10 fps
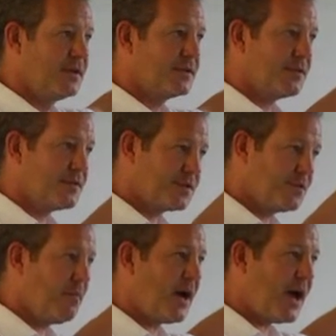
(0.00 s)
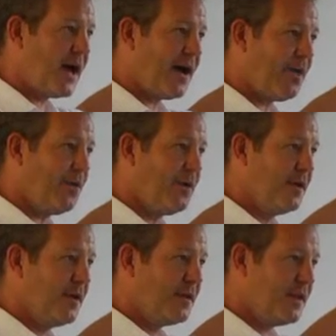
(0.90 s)
So somehow
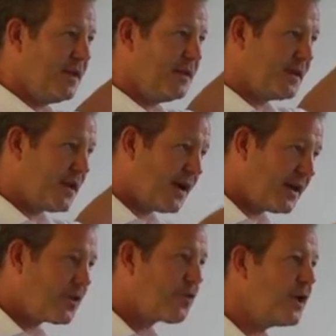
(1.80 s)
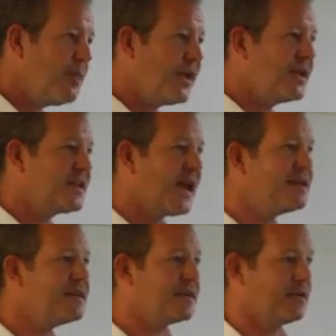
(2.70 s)
the, the kind of creeping
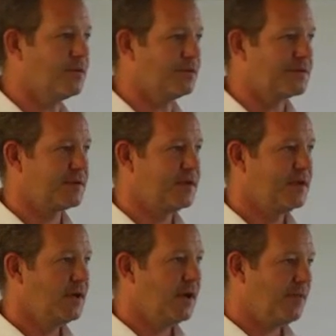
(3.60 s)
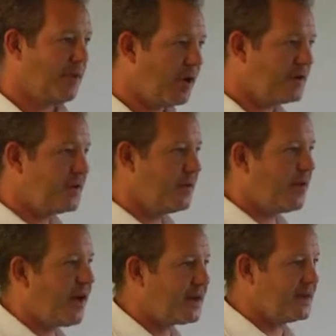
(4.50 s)
tentacles of policy and
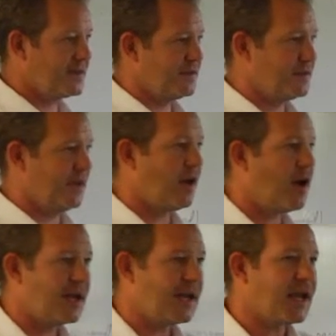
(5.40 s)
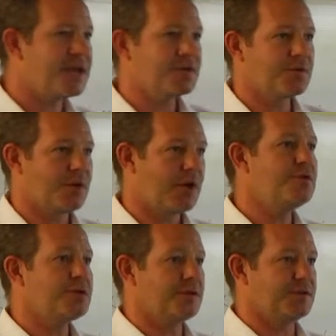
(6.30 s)
practice and, and ideational
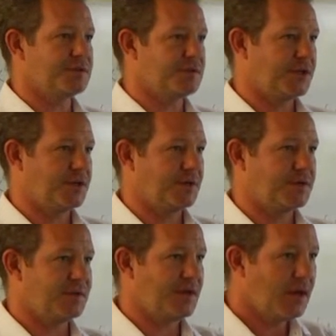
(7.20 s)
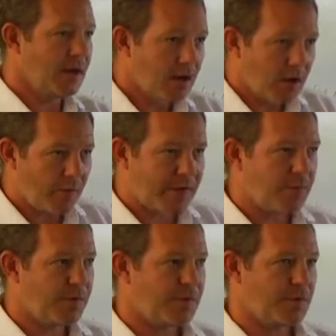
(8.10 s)
notions of security are
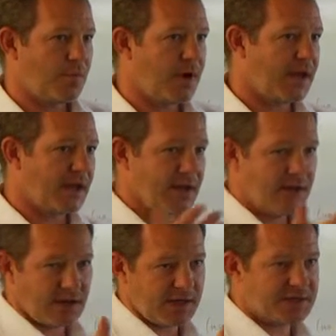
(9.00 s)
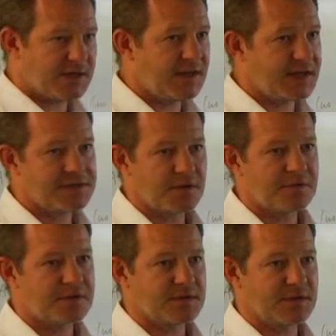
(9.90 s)
being withered away. And it's indexed,
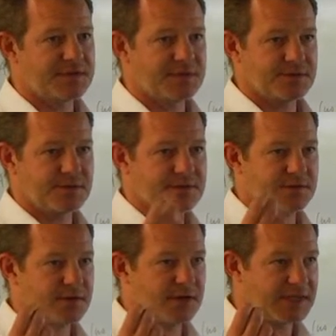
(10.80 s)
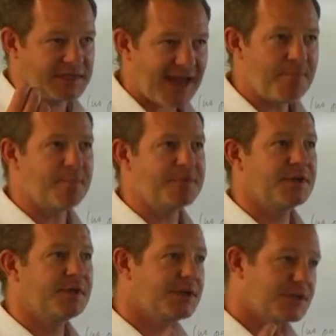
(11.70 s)
obviously, to, to an attempt
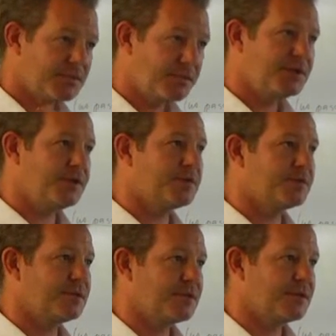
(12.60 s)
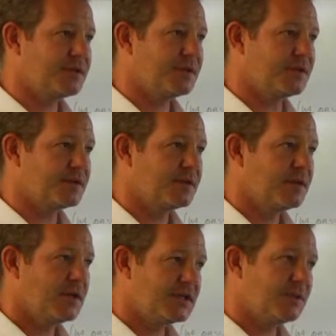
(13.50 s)
to reduce resistance
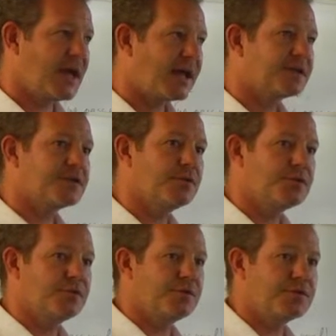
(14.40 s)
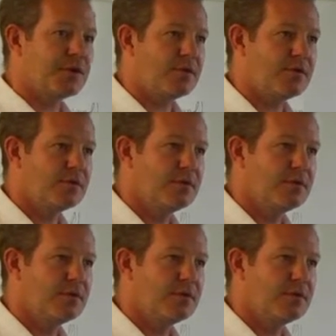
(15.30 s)
and to enhance social control